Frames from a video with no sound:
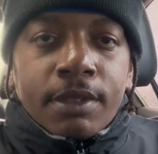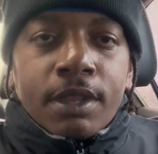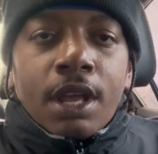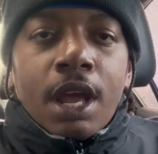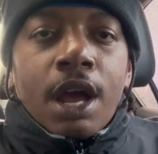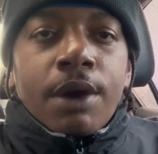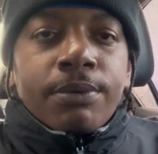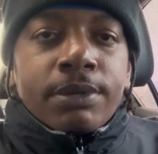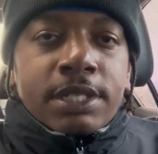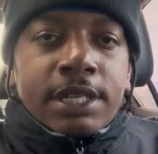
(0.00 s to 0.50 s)

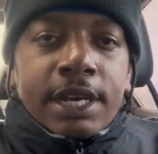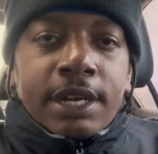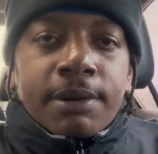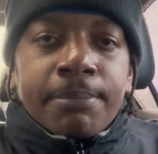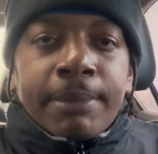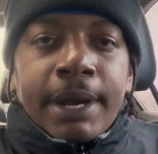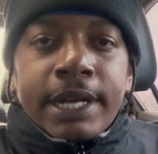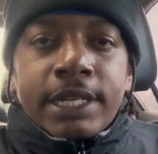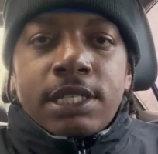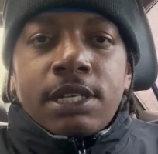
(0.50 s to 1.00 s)
I would take
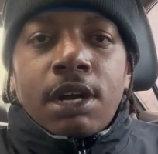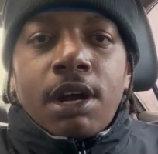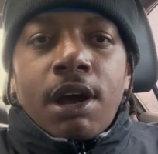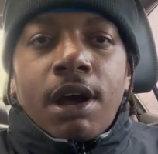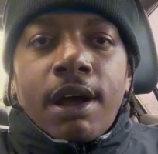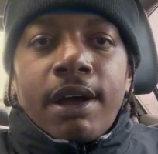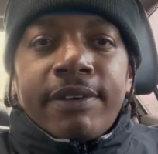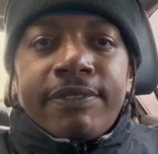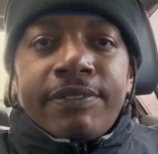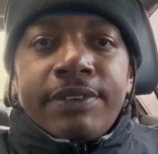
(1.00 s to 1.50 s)
them back to the
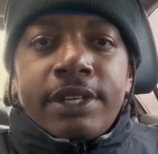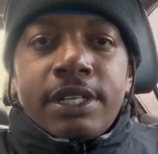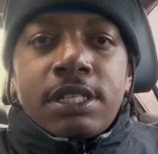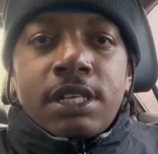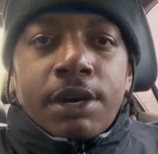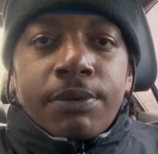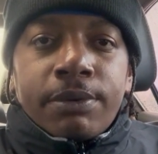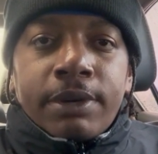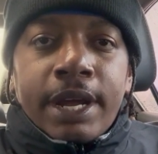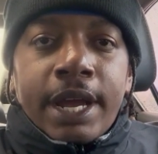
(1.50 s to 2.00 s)
office.
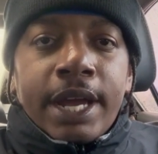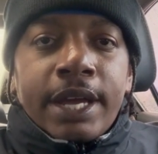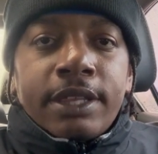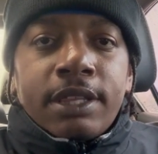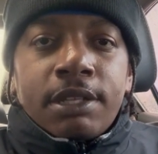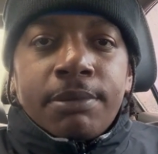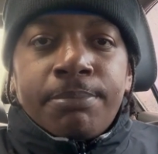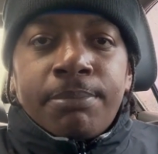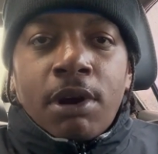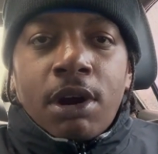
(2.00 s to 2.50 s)
I would
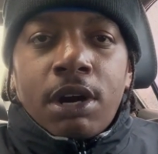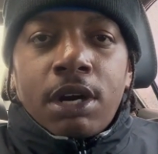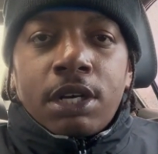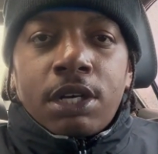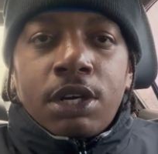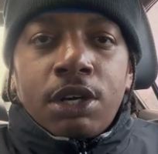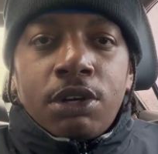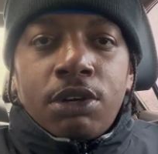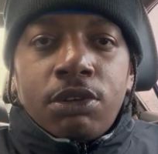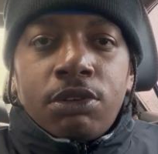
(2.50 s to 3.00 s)
hand the
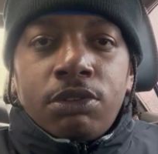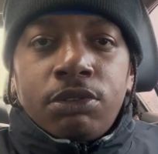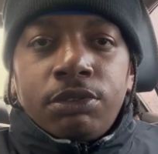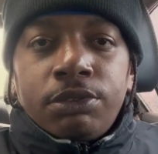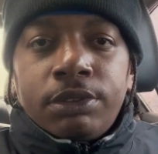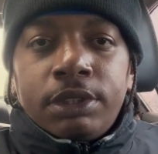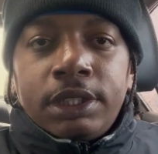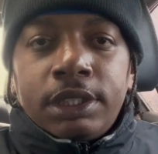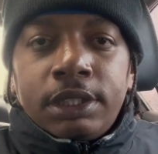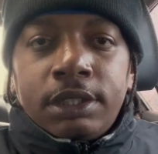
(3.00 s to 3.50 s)

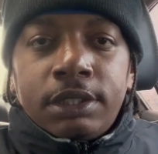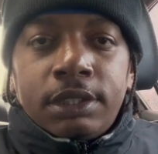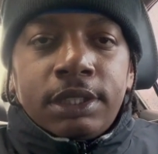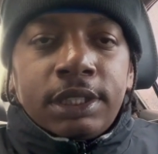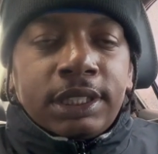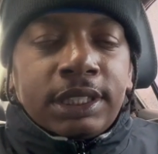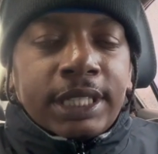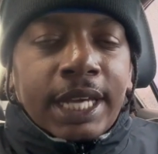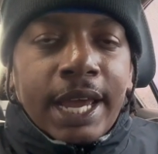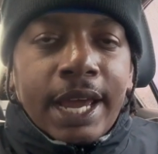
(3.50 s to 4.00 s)
barcode,
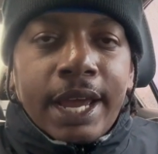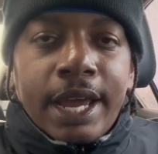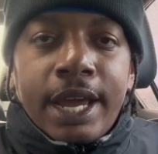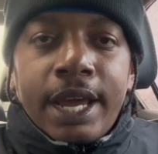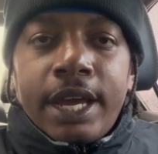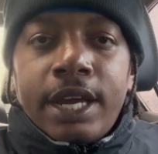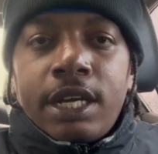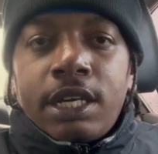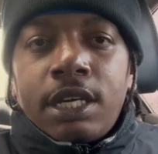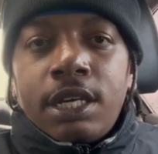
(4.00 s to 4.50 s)
the
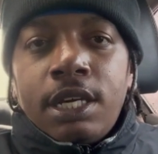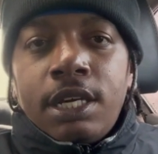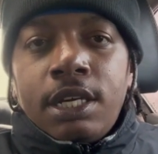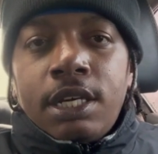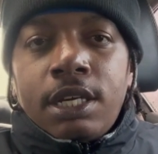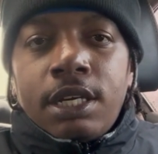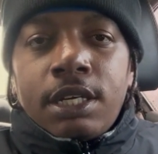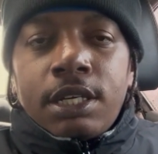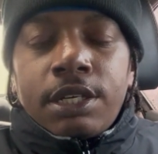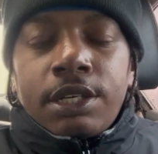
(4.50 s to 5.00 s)
tag,
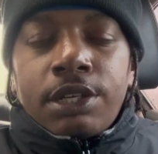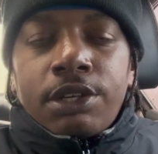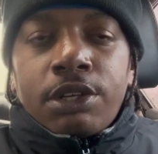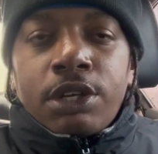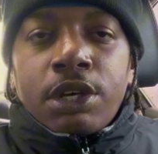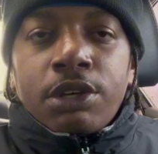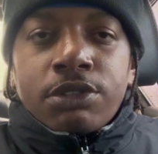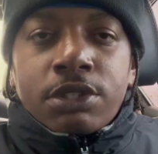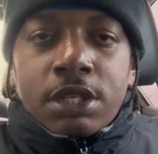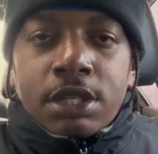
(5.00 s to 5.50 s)

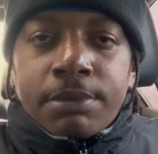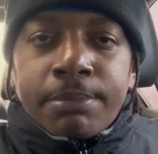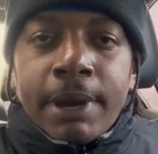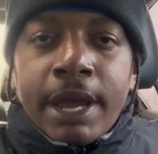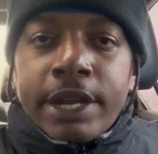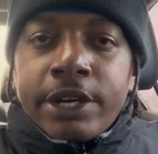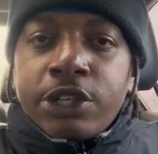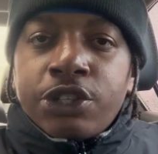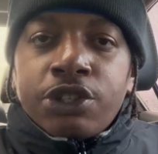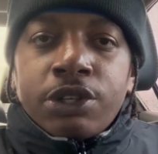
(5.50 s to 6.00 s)
to the
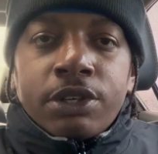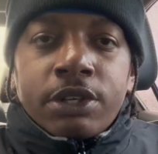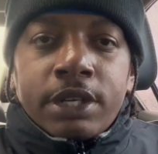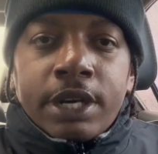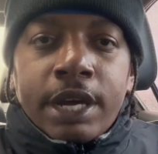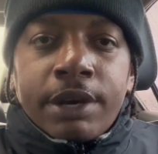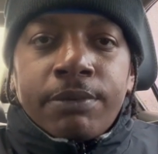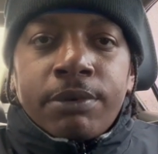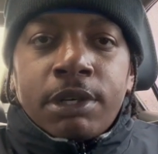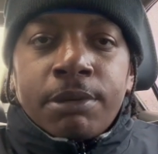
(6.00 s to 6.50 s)
manager, and
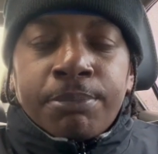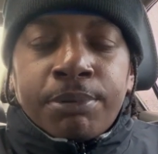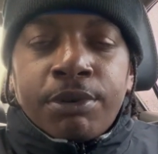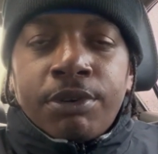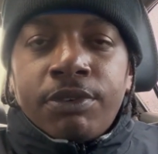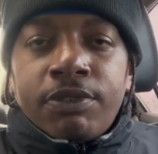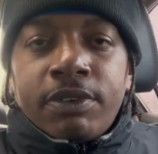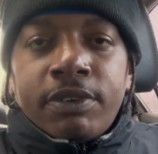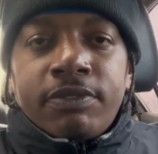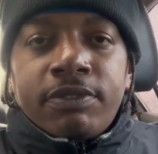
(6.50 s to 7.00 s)
they would
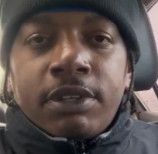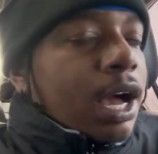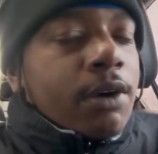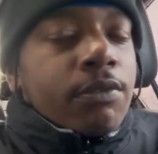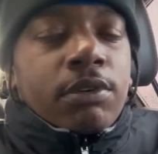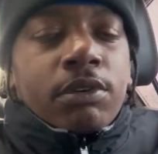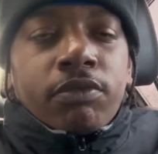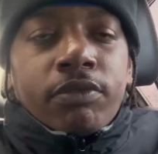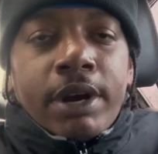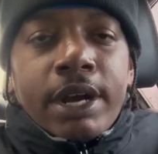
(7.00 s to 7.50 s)
approve of I
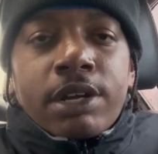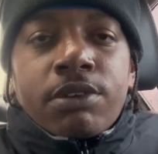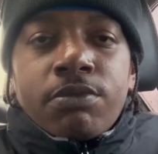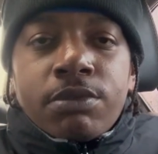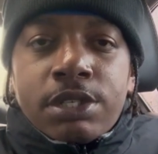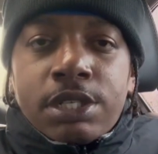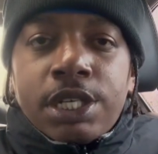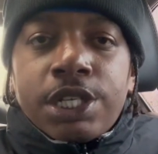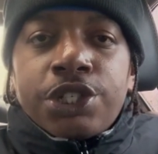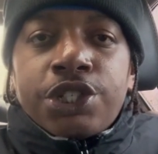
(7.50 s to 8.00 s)
would
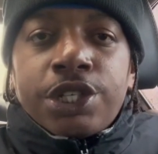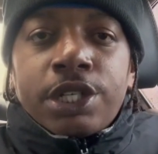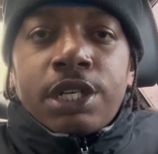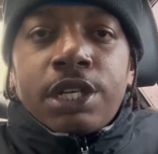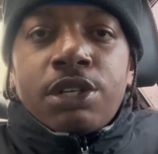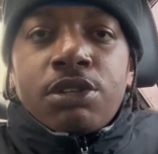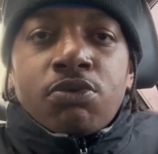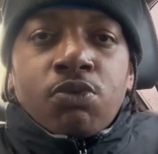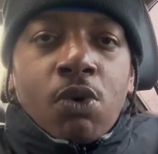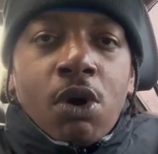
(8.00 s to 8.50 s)
requisition
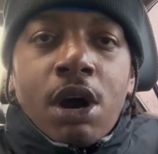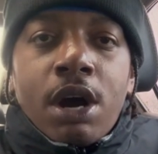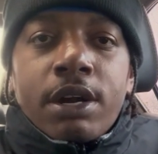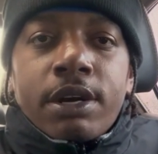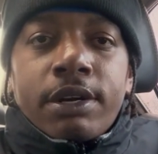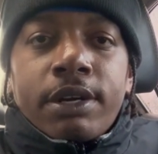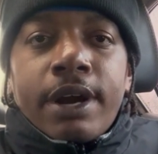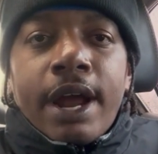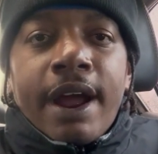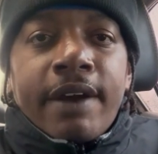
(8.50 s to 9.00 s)
is water.